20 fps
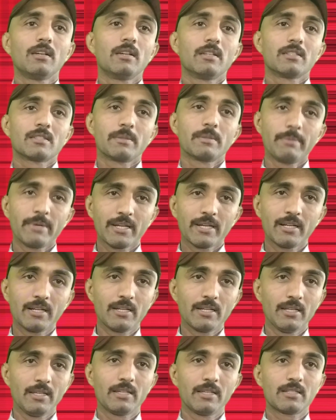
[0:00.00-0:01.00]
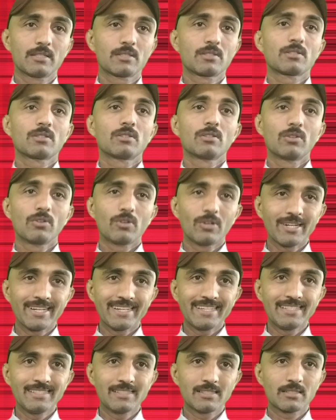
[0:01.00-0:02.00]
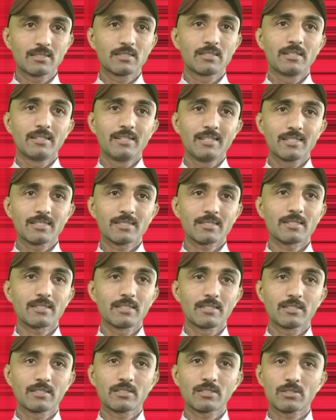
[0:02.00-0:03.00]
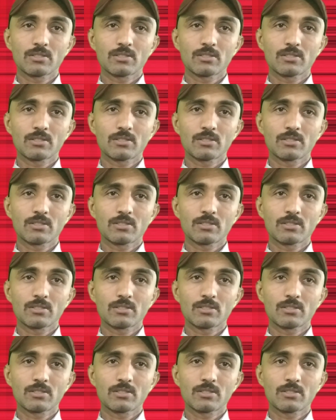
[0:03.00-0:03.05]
semantics, noise, distance.